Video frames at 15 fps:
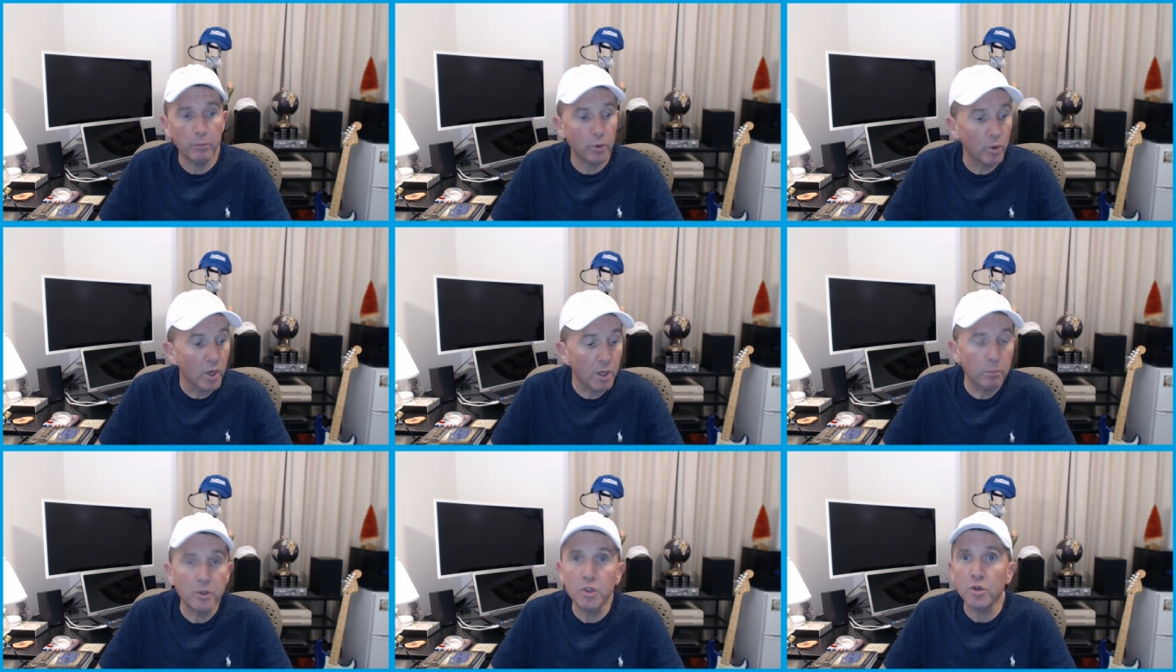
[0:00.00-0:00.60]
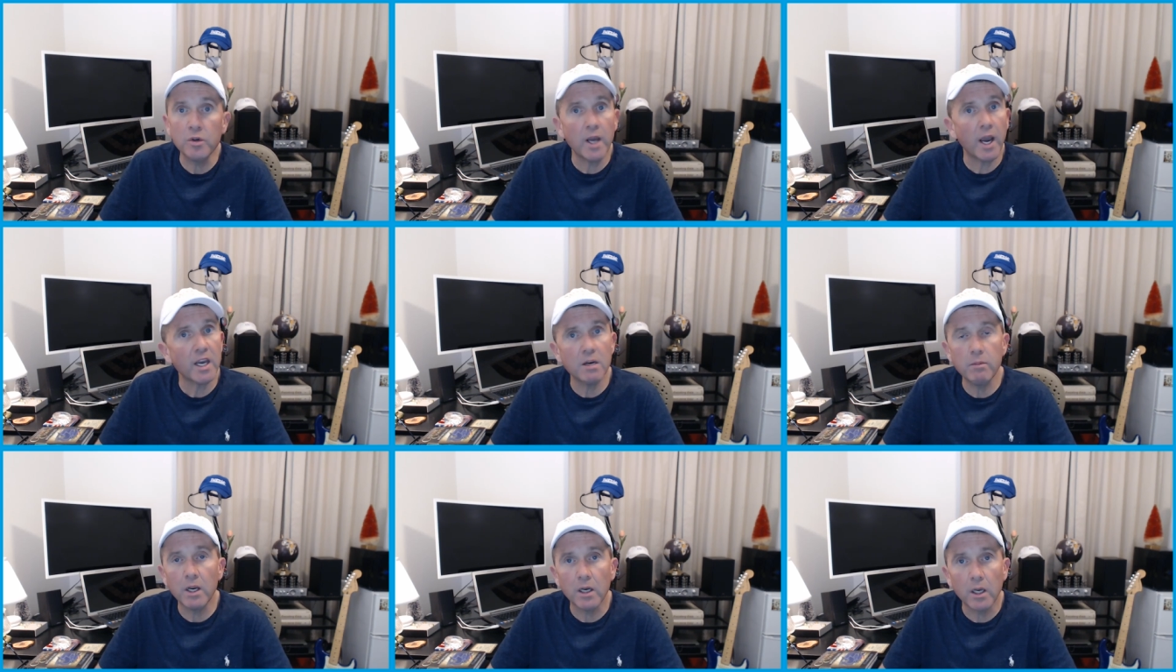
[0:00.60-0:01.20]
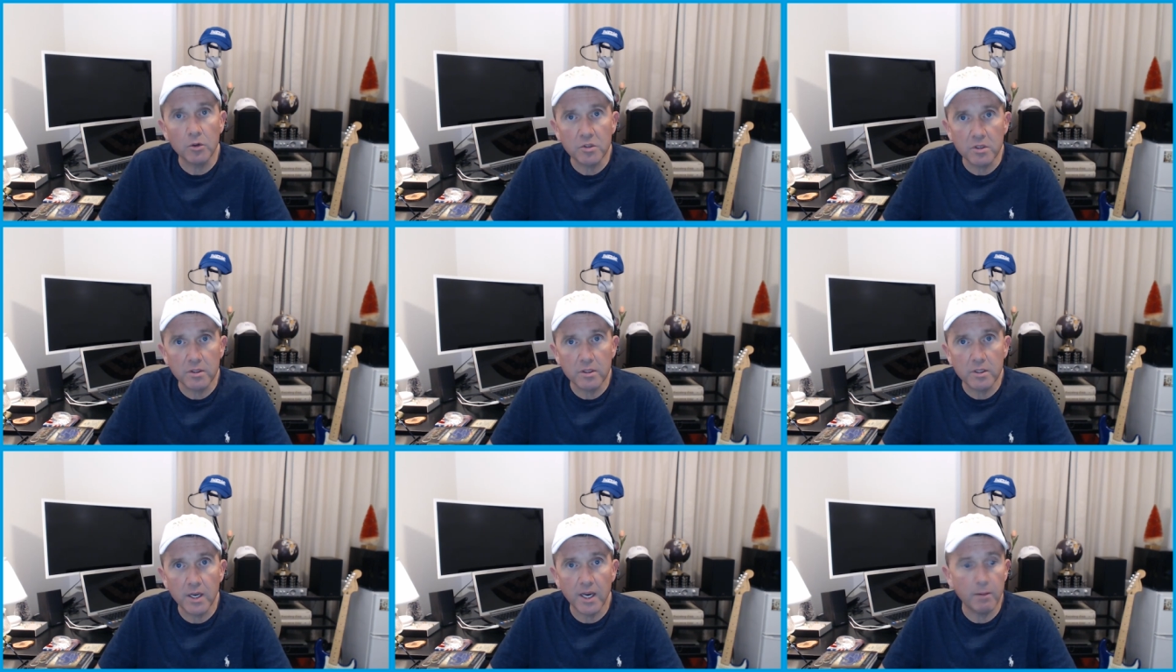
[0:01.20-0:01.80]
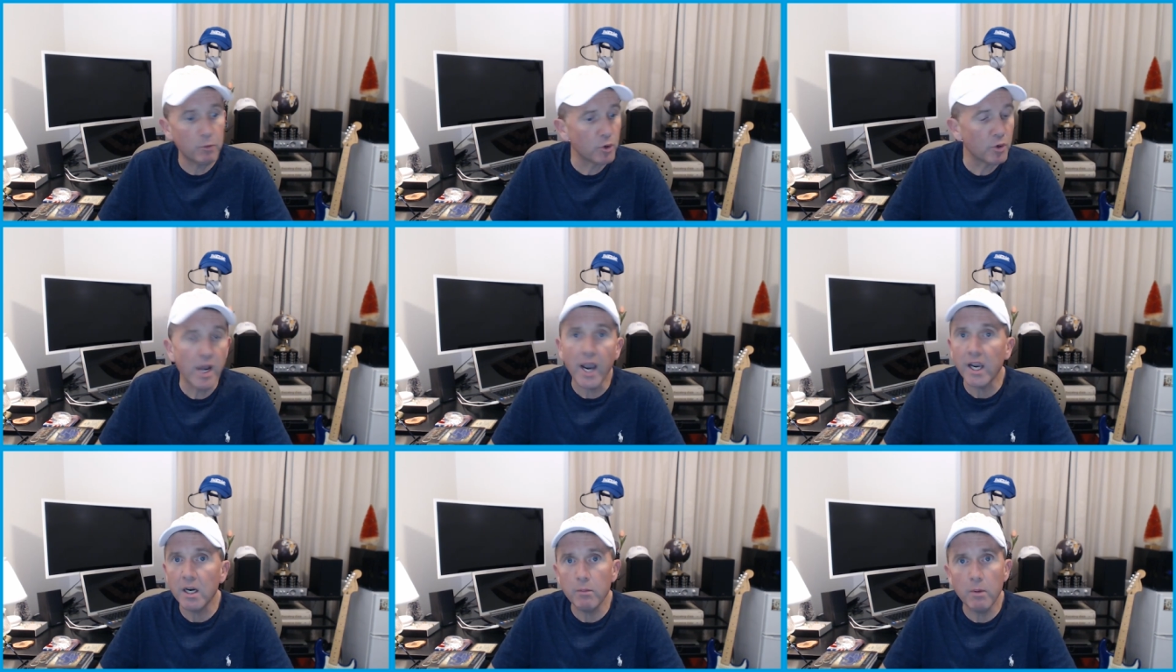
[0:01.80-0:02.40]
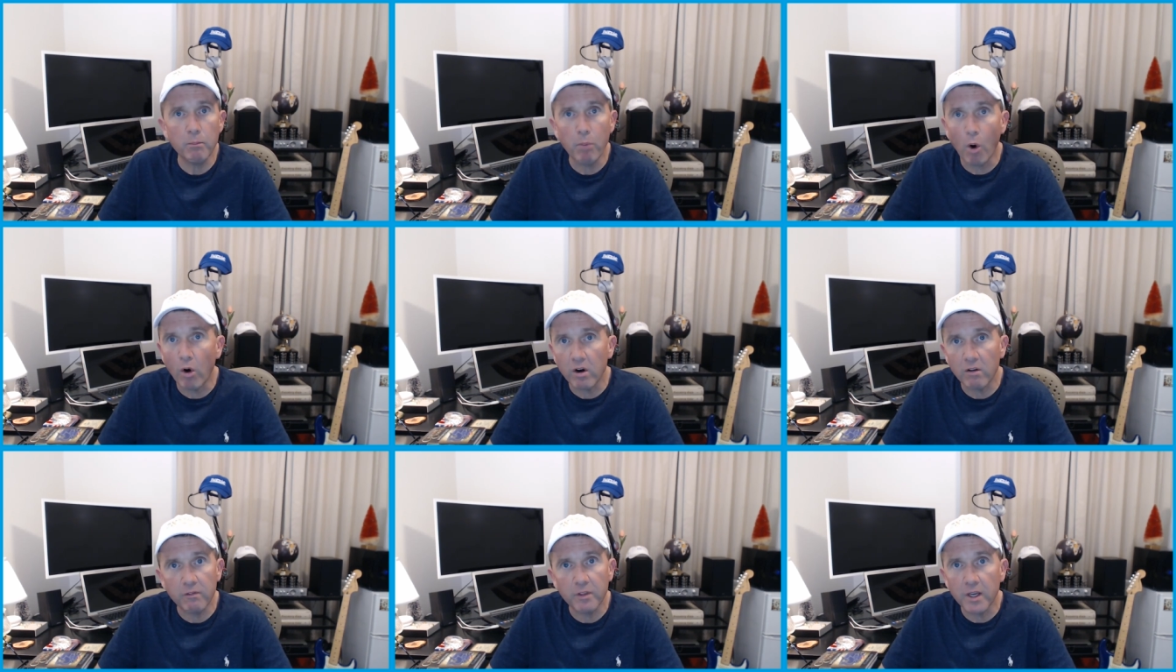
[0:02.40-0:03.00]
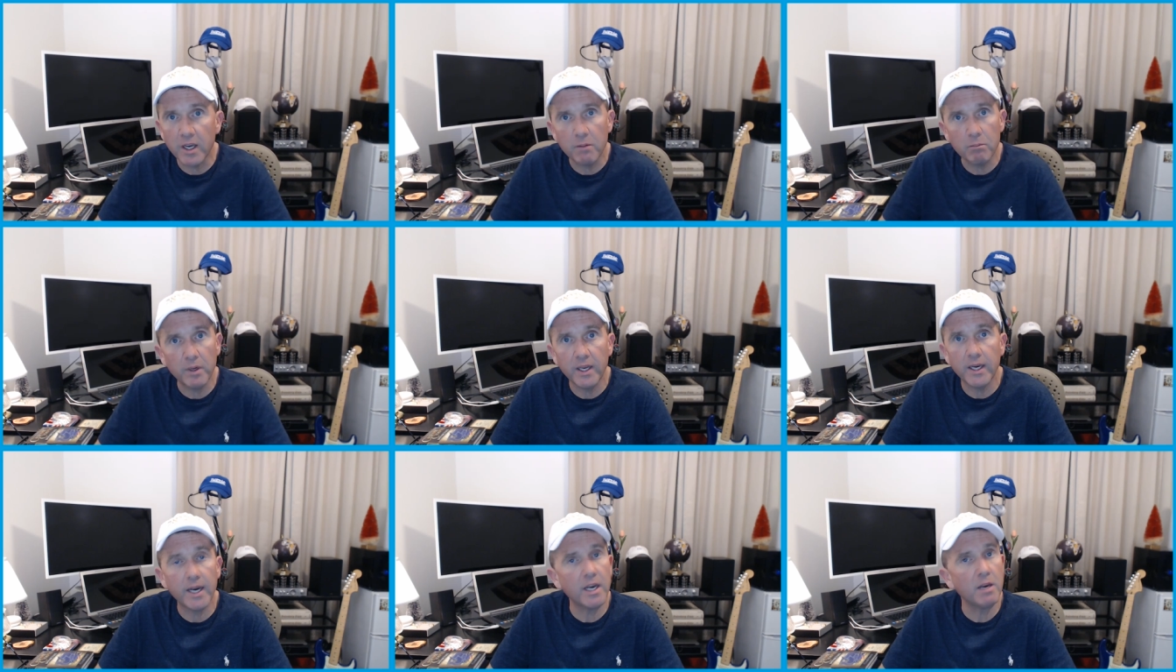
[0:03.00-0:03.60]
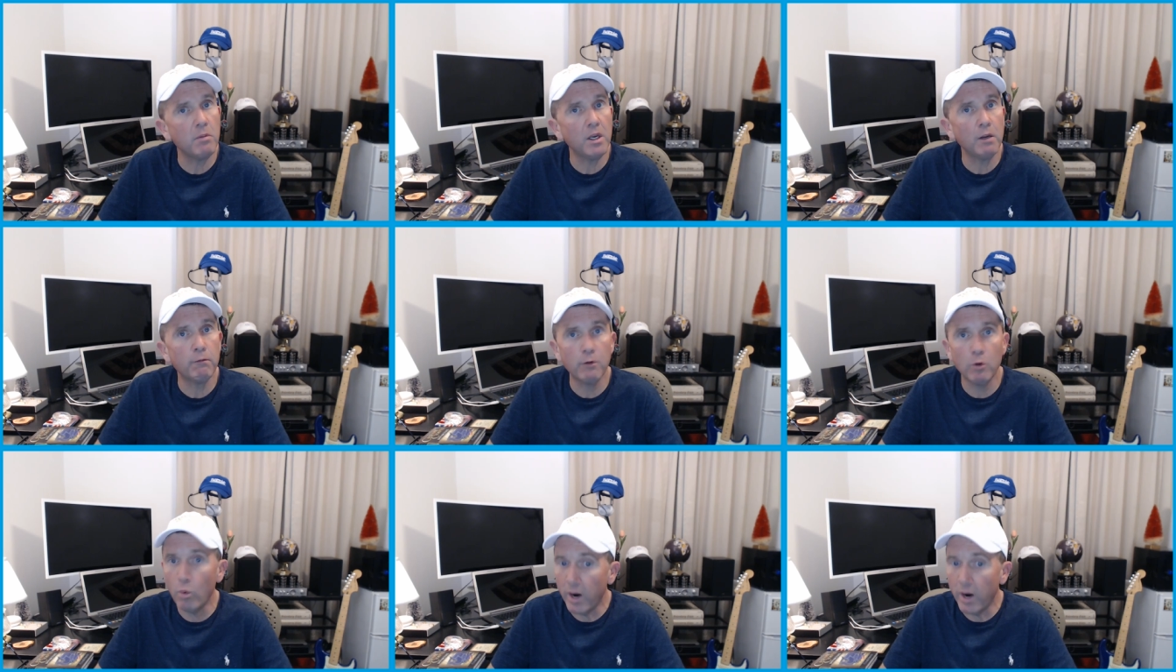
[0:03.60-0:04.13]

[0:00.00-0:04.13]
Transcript: But you're not going to be close to the team. You're not going to be part of the company in any meaningful way.